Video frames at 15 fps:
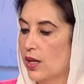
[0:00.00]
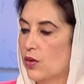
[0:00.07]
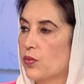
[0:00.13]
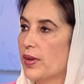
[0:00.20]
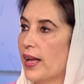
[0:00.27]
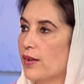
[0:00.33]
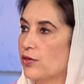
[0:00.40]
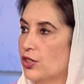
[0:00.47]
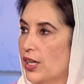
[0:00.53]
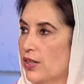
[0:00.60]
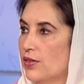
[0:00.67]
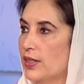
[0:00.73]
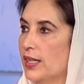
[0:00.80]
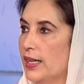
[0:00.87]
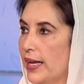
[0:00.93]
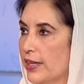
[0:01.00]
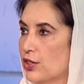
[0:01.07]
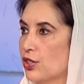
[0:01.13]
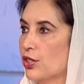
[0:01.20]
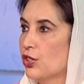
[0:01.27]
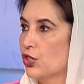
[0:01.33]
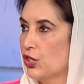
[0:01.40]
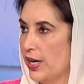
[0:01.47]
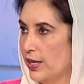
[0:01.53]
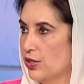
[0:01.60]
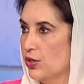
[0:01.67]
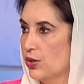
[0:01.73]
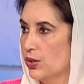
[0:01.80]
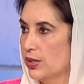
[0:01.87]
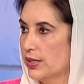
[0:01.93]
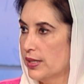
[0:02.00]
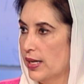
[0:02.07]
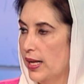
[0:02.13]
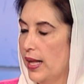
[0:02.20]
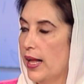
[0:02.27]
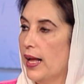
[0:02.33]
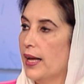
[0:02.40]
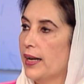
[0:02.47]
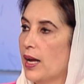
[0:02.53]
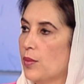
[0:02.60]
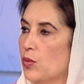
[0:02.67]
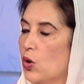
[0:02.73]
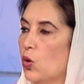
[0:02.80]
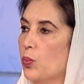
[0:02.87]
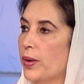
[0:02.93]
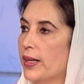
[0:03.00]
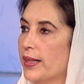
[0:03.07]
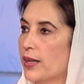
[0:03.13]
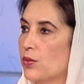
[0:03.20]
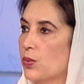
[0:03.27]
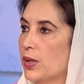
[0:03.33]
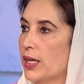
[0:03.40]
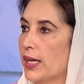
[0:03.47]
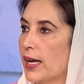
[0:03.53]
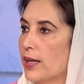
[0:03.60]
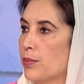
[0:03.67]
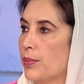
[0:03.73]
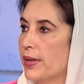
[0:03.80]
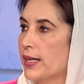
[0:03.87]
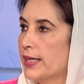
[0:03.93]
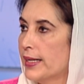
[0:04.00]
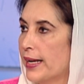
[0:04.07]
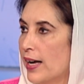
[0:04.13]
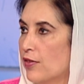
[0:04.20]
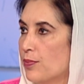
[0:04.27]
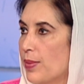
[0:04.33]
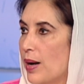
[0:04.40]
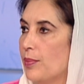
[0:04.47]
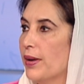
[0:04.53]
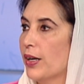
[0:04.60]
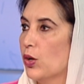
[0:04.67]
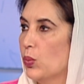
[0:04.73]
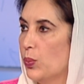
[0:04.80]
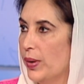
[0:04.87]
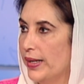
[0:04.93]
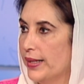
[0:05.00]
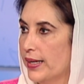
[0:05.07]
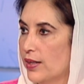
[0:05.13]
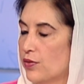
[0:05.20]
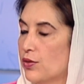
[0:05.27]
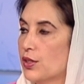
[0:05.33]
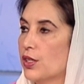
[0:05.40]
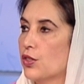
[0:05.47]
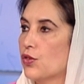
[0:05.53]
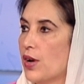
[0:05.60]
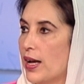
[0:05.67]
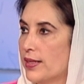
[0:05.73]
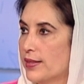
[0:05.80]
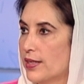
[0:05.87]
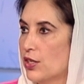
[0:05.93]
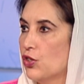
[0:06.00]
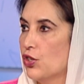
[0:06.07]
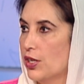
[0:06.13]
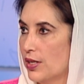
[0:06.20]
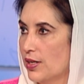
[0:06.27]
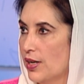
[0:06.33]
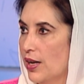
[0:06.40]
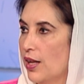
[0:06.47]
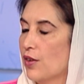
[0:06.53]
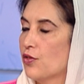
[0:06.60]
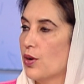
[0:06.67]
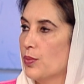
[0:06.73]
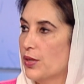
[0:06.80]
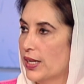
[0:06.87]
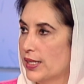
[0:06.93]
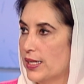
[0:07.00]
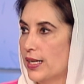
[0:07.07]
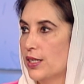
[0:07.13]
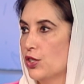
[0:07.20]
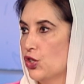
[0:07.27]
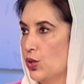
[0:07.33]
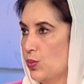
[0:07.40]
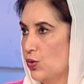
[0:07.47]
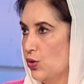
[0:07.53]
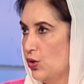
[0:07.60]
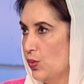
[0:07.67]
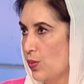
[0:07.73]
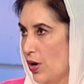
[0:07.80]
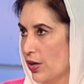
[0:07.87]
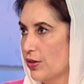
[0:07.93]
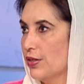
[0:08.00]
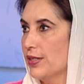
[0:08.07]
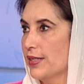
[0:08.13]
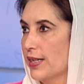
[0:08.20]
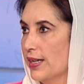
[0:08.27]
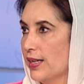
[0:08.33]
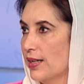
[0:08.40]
We have general elections scheduled, and I'm hoping that we can build enough public opinion for the transition from dictatorship to democracy.